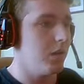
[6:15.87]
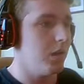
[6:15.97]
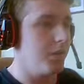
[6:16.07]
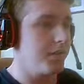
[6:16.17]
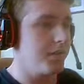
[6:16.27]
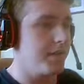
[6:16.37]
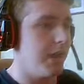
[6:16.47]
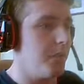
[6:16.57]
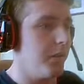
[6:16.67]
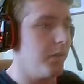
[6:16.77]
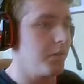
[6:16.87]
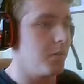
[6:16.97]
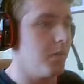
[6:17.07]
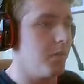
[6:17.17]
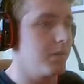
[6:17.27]
Oh, there's a tape here as
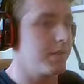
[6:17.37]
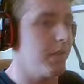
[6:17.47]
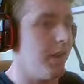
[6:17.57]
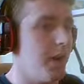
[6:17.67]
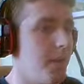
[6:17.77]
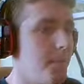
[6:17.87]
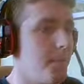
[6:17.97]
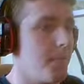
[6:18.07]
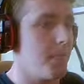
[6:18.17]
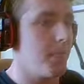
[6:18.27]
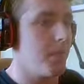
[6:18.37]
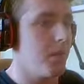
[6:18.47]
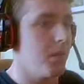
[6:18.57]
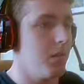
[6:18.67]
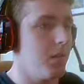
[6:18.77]
well. Take that.
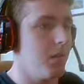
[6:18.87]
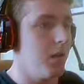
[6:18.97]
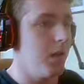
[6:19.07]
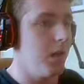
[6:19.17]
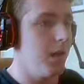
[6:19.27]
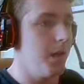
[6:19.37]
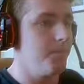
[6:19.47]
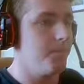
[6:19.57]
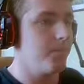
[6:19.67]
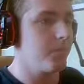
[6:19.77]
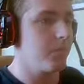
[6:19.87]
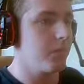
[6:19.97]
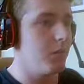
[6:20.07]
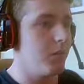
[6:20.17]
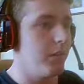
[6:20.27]
Um,
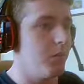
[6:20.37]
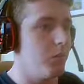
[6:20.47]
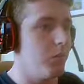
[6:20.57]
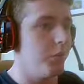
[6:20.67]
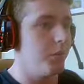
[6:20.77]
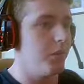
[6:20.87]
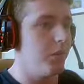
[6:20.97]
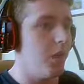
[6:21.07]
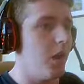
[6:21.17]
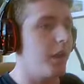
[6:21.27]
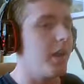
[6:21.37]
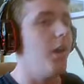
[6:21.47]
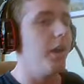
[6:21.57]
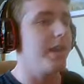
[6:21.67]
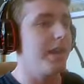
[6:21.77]
well then, what do we do? Oh,
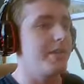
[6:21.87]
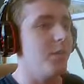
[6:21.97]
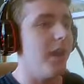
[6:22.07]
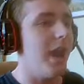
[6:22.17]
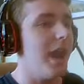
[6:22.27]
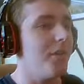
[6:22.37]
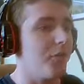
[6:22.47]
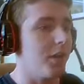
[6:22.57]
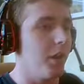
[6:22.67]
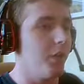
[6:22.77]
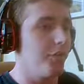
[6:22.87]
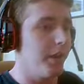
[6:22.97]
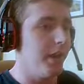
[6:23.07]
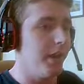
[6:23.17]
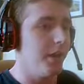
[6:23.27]
oh, okay, so we have to go
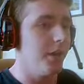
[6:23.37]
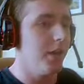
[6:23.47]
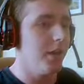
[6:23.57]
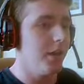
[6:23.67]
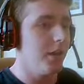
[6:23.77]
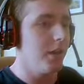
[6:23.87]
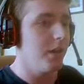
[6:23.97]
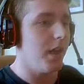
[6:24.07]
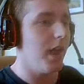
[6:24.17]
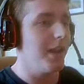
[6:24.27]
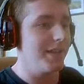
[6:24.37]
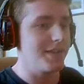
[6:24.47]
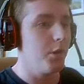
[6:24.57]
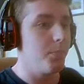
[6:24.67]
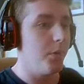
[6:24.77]
through here. And it's
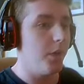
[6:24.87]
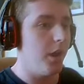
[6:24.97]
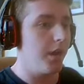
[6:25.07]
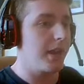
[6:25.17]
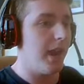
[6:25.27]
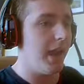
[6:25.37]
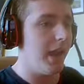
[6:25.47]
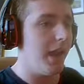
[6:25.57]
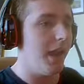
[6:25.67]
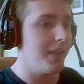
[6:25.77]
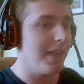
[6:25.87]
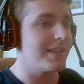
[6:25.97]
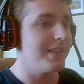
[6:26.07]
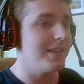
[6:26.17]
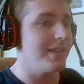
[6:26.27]
open. Okay, and I'm
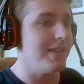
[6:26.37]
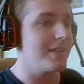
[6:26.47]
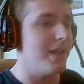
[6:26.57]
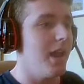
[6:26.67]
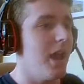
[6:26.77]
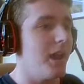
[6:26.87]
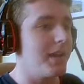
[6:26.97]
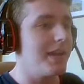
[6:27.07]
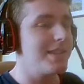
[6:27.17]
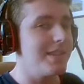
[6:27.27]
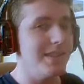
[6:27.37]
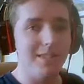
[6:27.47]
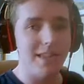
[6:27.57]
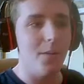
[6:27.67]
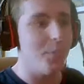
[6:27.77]
guessing these... I'm guessing
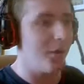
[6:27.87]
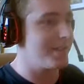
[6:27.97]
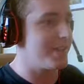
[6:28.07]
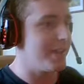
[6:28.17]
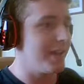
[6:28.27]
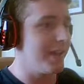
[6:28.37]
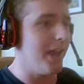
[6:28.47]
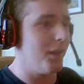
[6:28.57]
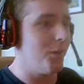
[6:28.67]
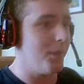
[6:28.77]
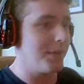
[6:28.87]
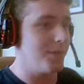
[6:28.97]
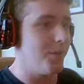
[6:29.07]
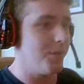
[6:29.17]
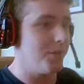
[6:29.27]
these dead bodies are gonna get up, I
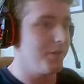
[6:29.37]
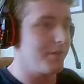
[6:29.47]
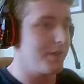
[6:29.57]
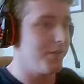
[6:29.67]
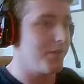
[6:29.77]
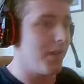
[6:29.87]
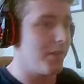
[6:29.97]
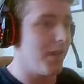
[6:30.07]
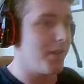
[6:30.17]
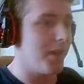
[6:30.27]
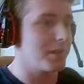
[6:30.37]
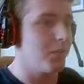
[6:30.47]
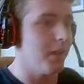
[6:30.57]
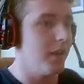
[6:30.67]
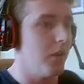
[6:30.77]
suppose. If that, that that's
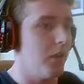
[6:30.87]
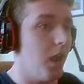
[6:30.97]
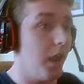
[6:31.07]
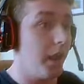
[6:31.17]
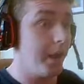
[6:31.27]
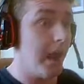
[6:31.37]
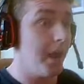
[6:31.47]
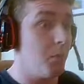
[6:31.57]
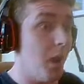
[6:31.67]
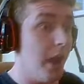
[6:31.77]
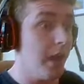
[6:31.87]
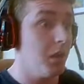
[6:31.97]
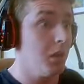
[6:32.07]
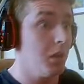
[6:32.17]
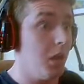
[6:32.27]
what they look like. Anyway,
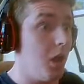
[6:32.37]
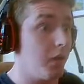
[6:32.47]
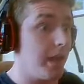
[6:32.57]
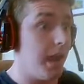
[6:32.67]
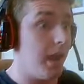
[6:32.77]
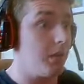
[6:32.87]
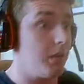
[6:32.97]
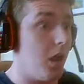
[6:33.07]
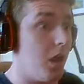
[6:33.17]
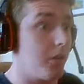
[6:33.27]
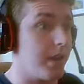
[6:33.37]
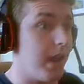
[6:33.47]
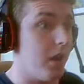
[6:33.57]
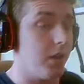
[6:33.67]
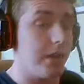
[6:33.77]
okay,
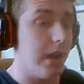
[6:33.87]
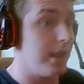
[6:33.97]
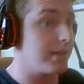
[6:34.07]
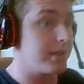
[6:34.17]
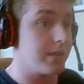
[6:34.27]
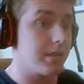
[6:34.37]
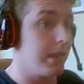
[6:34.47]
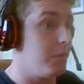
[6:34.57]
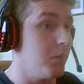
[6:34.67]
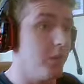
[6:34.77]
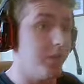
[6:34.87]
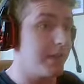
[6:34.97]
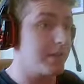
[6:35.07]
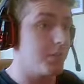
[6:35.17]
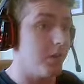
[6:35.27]
okay, okay. Let's keep moving,
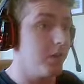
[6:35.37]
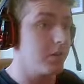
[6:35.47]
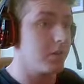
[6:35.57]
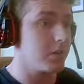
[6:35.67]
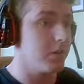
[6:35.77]
I suppose.